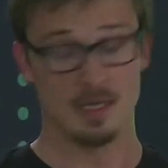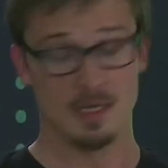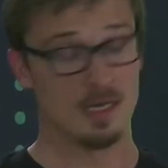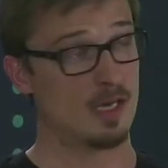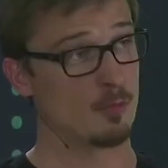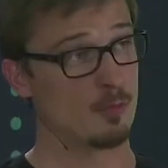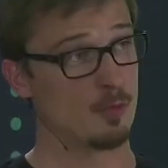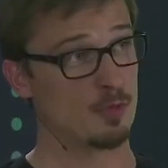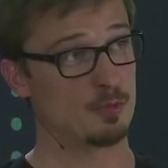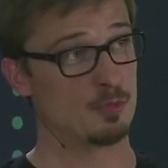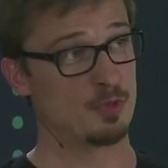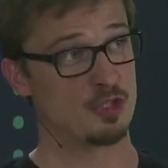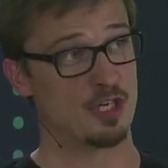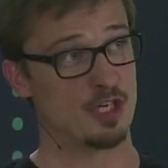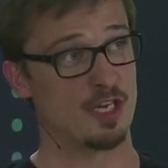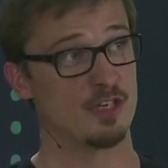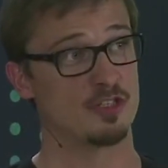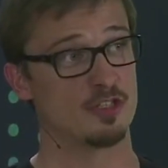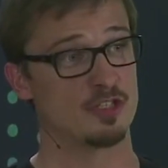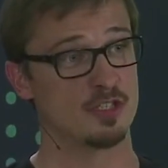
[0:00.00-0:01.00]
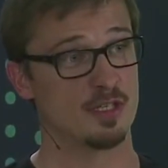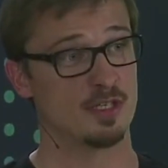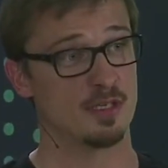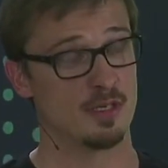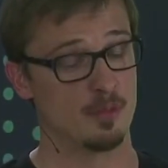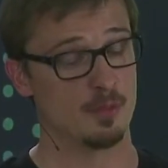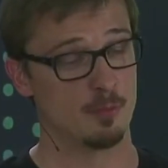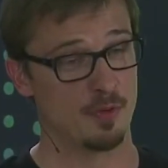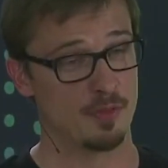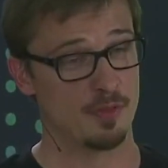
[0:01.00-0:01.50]
And what we changed
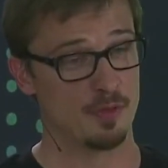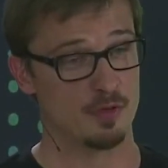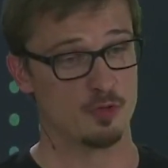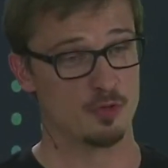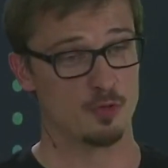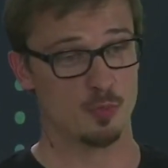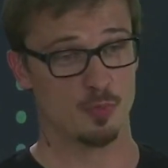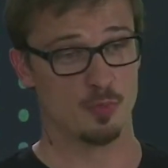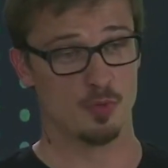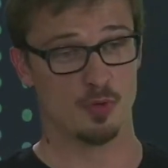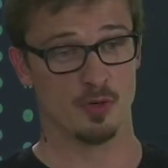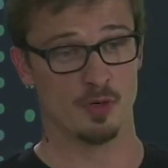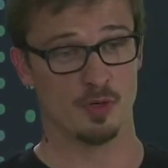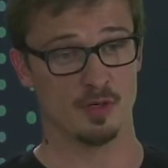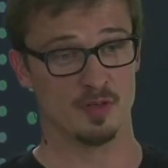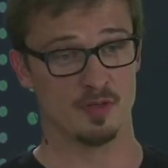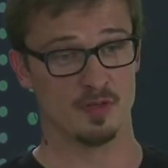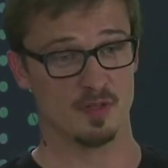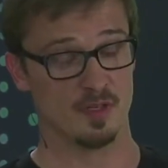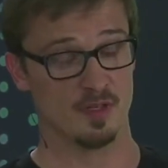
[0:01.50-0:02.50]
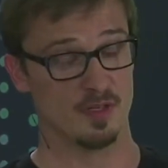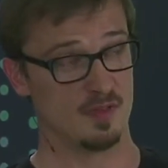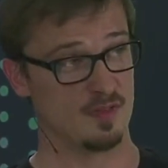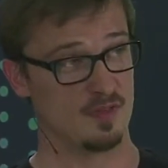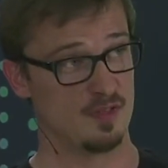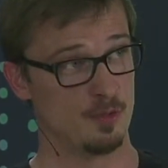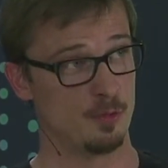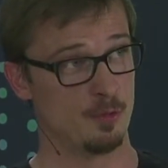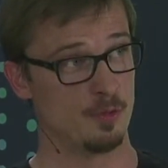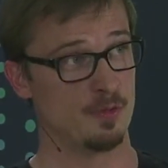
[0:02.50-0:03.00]
with the
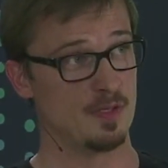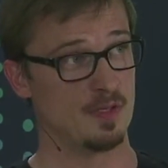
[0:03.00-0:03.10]
2.0